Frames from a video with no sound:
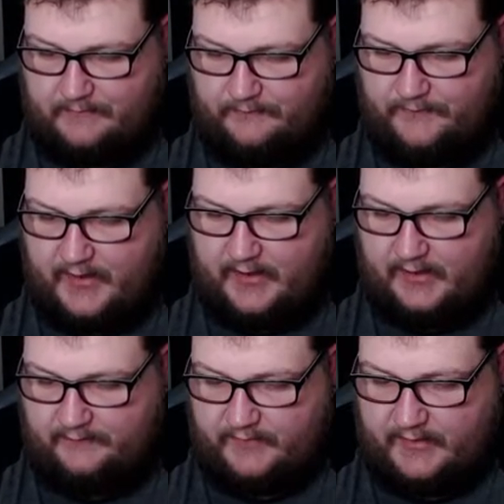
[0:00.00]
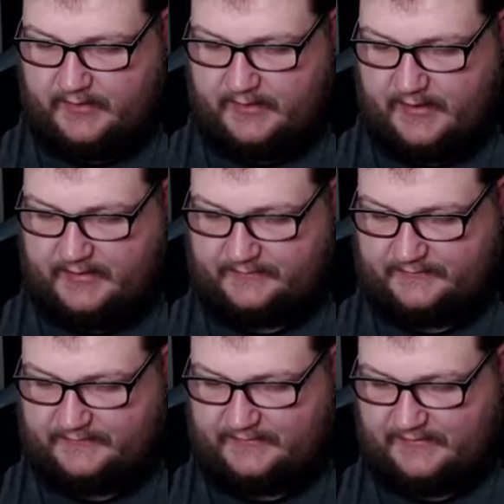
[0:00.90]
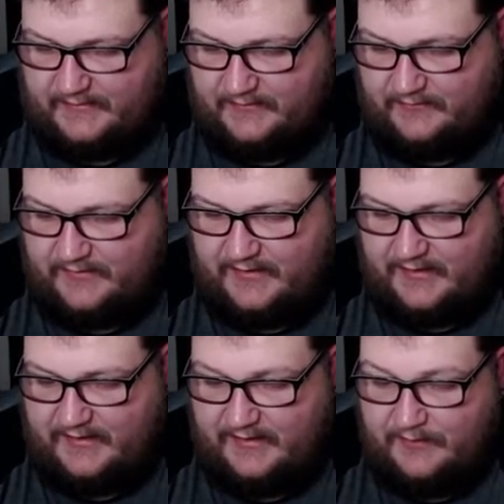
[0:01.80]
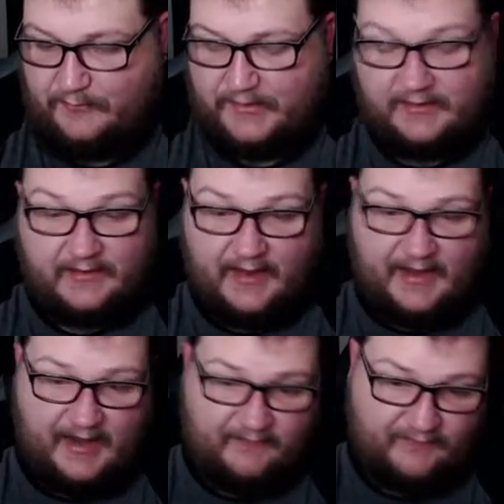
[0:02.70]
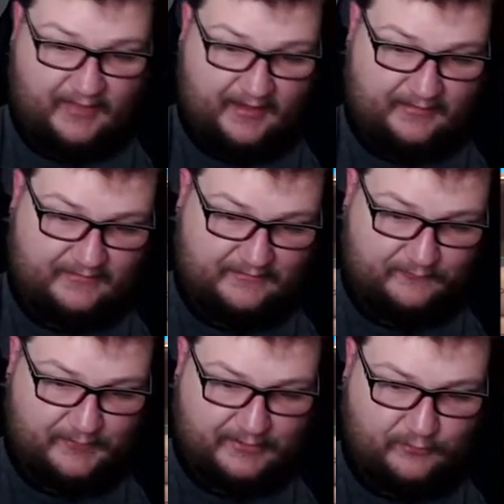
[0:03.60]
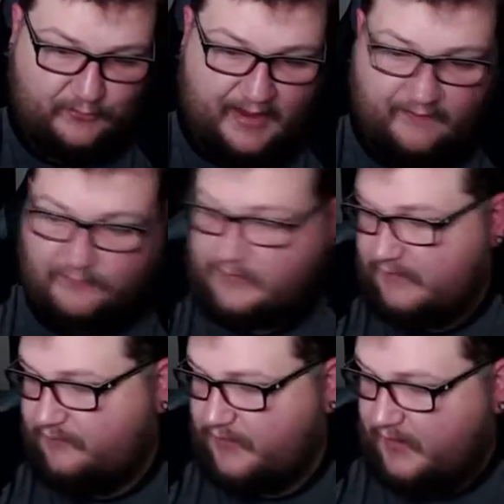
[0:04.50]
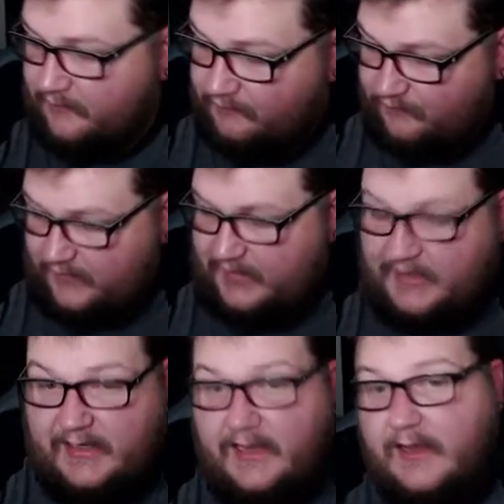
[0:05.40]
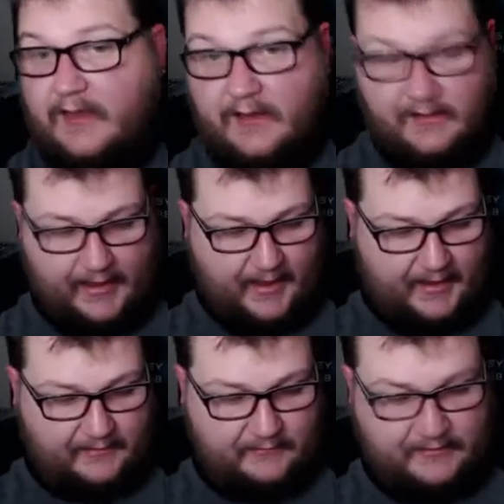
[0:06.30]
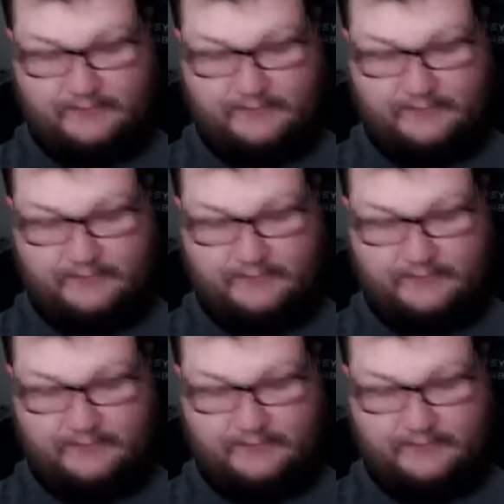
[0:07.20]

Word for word: Very, very nice. Okay. We did not have that. We do have Leafeon V and